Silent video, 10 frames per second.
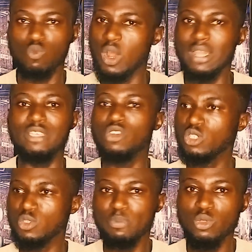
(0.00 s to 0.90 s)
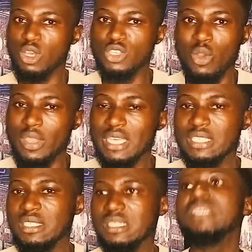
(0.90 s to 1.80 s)
worry, don't put on your
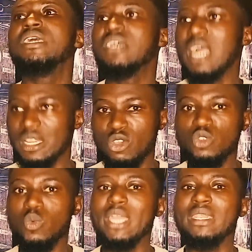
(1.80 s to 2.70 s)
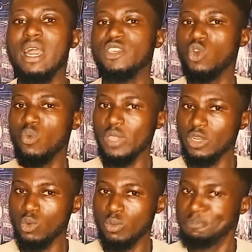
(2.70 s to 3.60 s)
AC and just wind down your
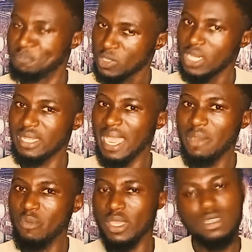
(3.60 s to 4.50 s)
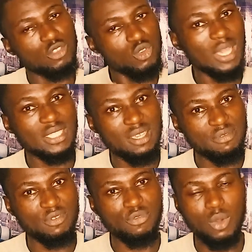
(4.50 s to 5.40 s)
window. That way you are
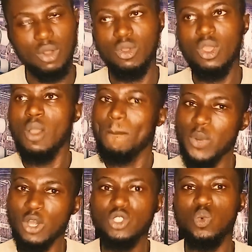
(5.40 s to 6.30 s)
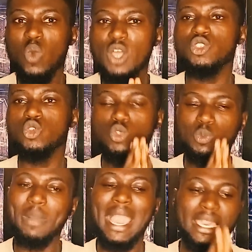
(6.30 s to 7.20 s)
saving fuel. But once
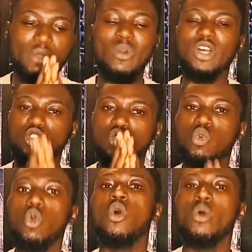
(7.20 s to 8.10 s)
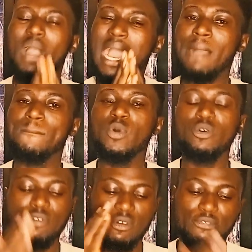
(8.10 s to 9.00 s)
you go above
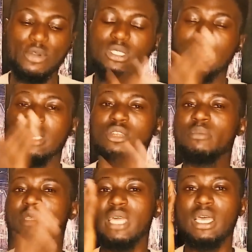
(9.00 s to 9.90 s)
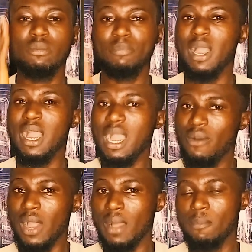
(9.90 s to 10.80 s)
40
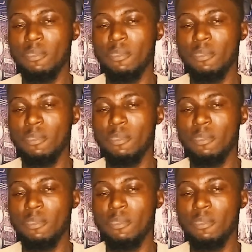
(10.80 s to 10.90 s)
km/h,